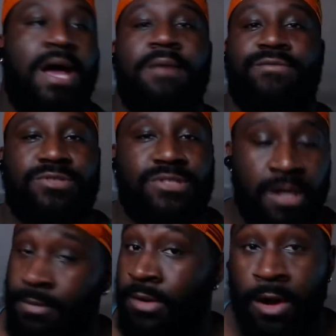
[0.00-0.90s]
for
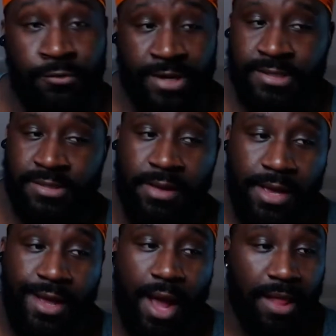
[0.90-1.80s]
some odd reason.
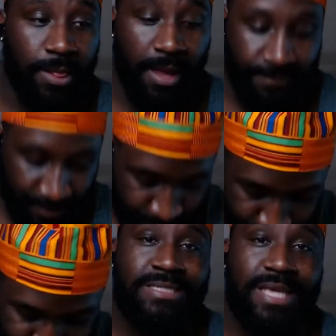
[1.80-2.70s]
I love it.
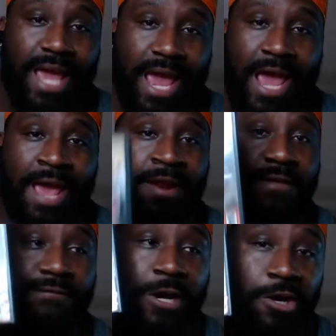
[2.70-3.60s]

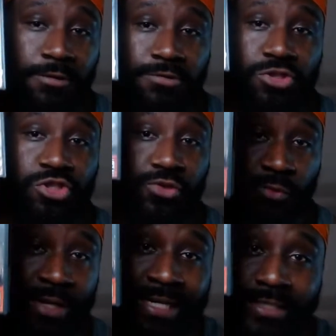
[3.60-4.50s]
NFL
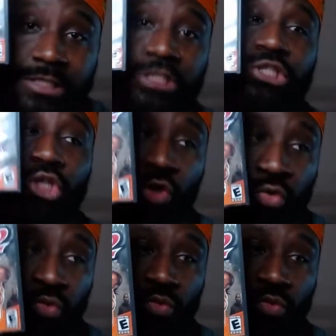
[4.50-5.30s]
Street 2.